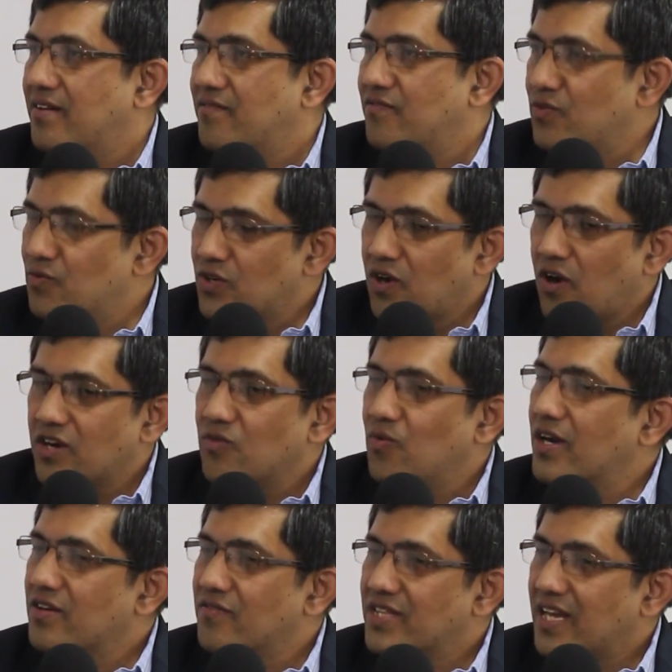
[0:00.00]
We would not
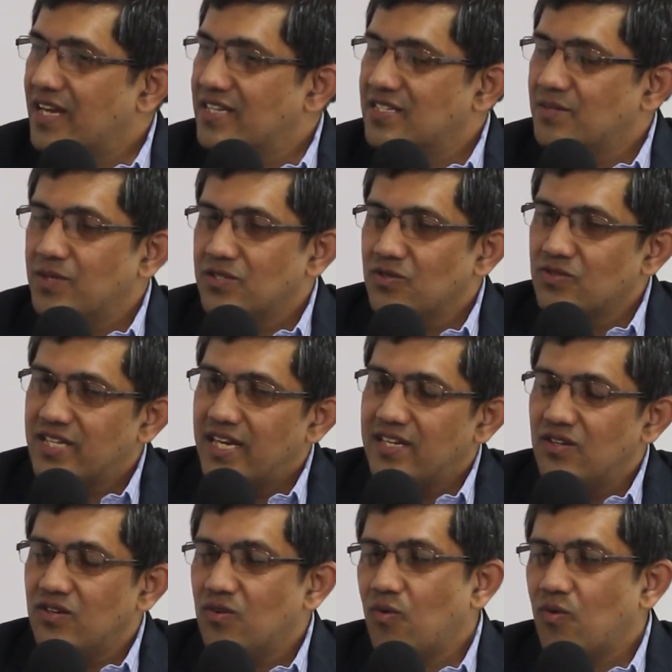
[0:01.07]
work with customers who
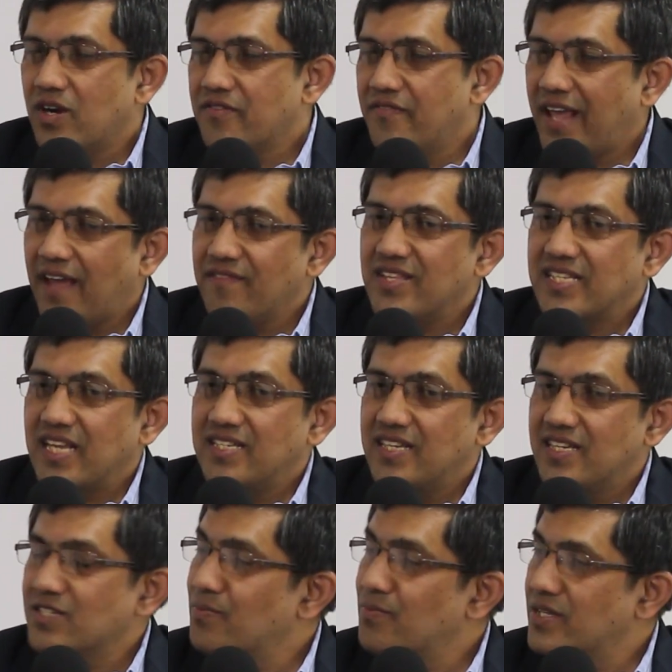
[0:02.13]
said, you know what, we have these
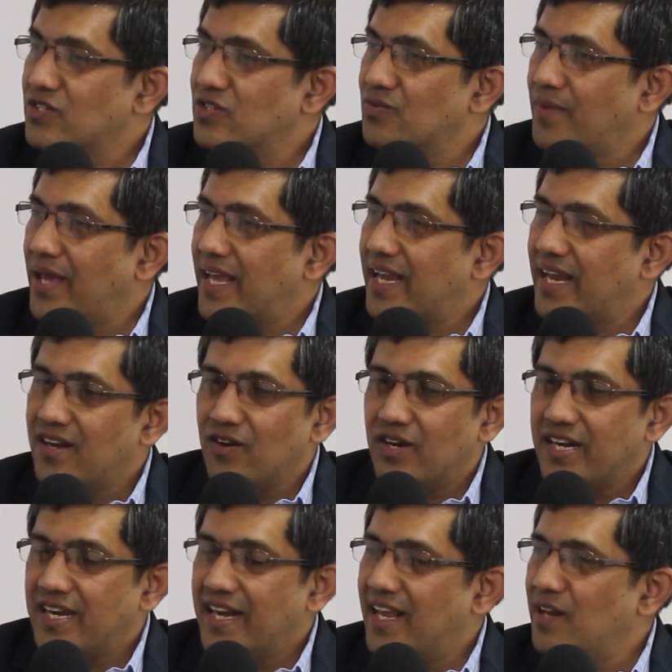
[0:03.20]
adjustments to make and
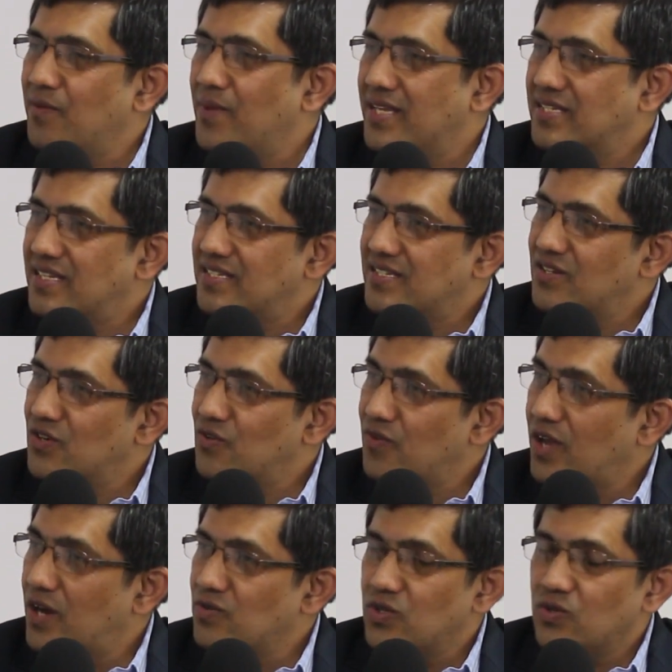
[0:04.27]
on a daily basis,
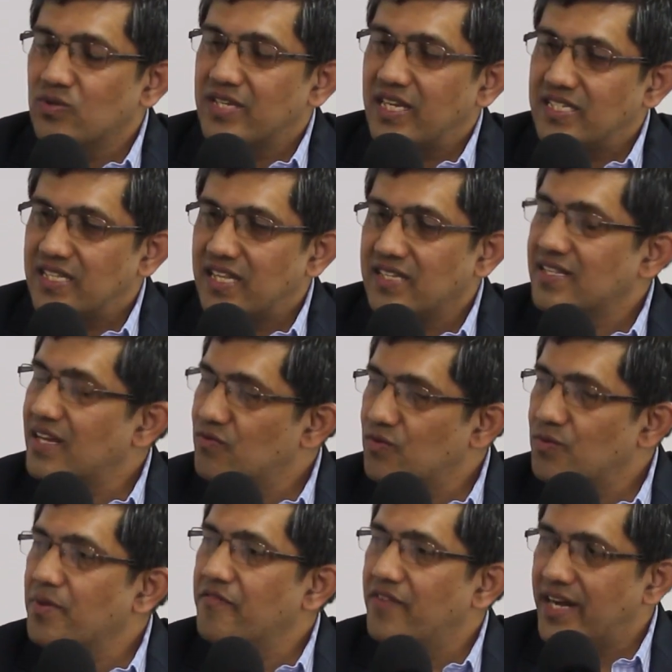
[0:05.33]
we have to do such things. That
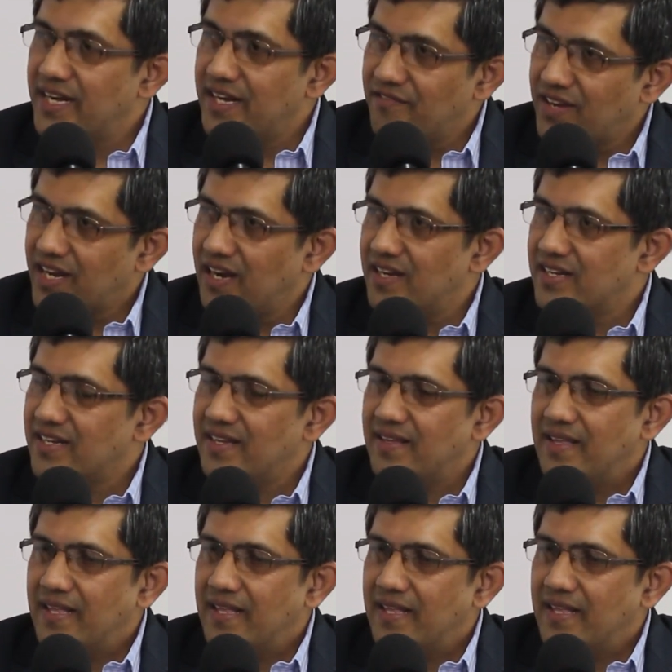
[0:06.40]
would be very difficult.